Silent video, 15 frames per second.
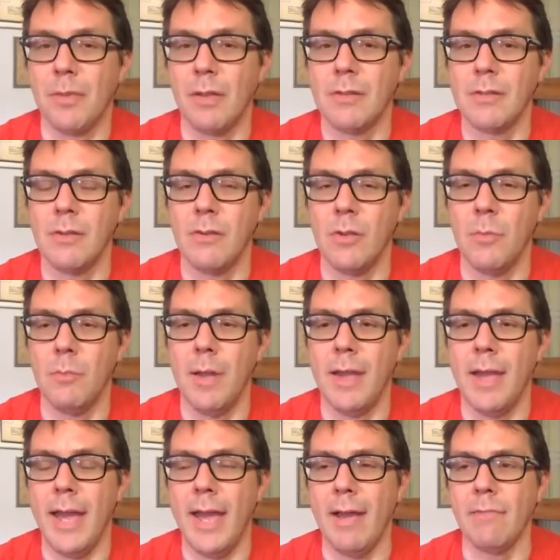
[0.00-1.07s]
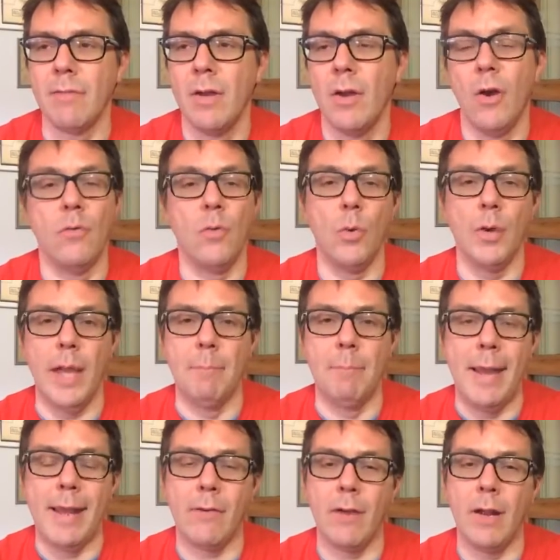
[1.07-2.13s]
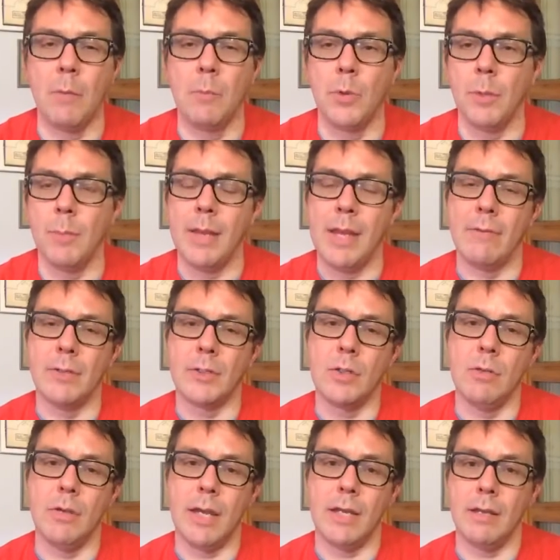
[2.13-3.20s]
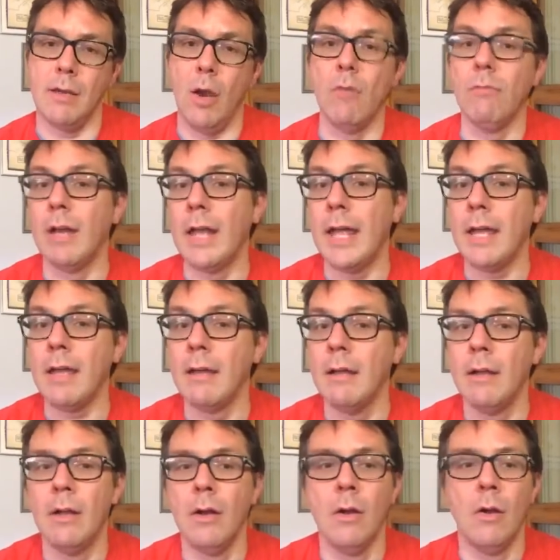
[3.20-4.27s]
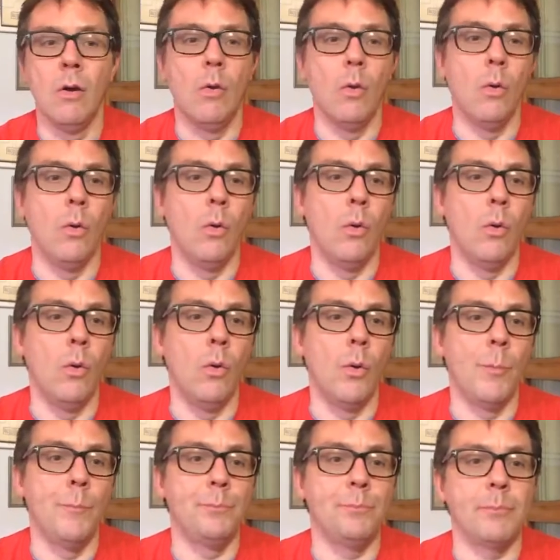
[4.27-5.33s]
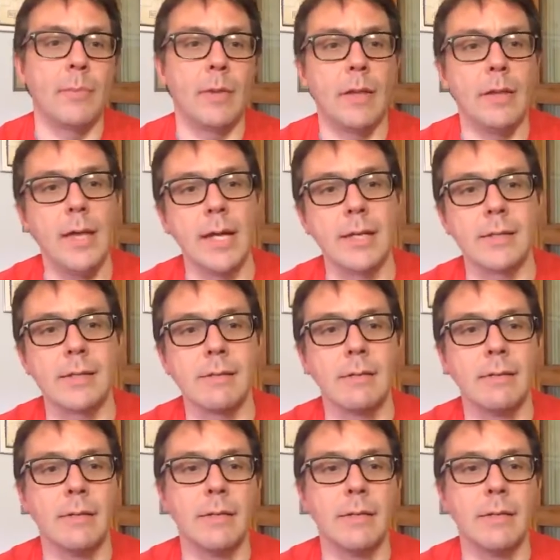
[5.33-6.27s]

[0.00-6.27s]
So you may have a 4K background, but you may have a 2K overlay, or yes.